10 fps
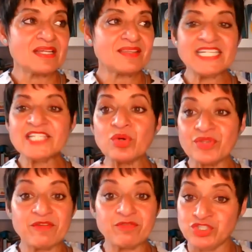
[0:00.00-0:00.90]

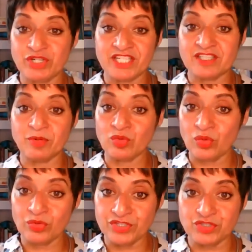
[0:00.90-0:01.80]
every trick in the book,
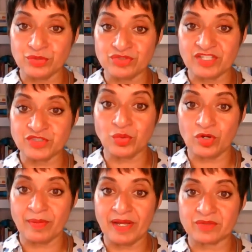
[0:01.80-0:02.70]
all the tools I'll
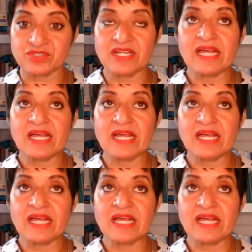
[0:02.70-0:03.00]
talk about.